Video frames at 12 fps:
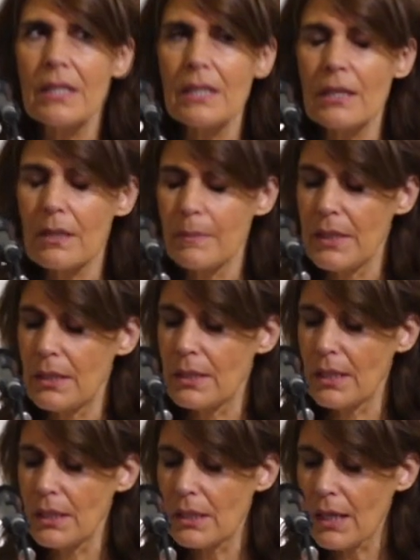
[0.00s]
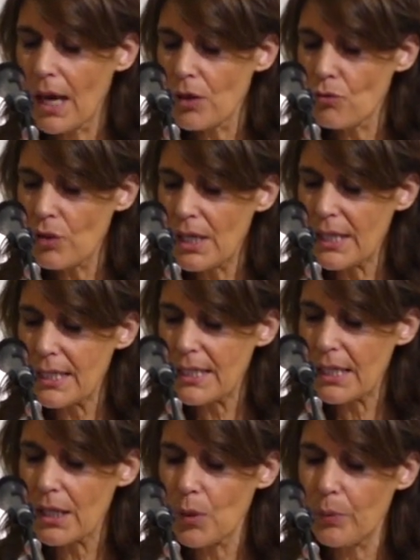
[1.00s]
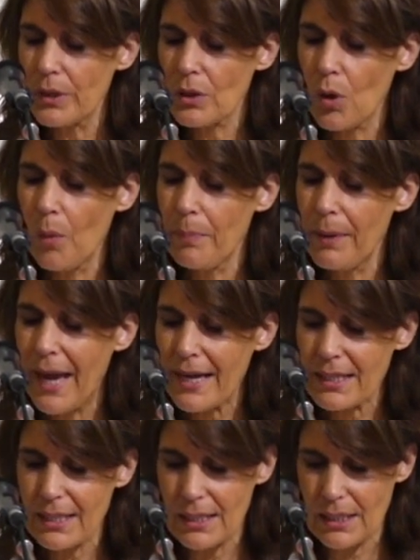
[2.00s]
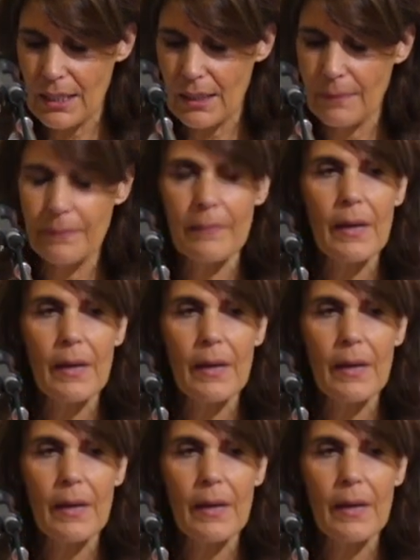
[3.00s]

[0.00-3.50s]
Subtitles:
system is that it can really deal with complexity.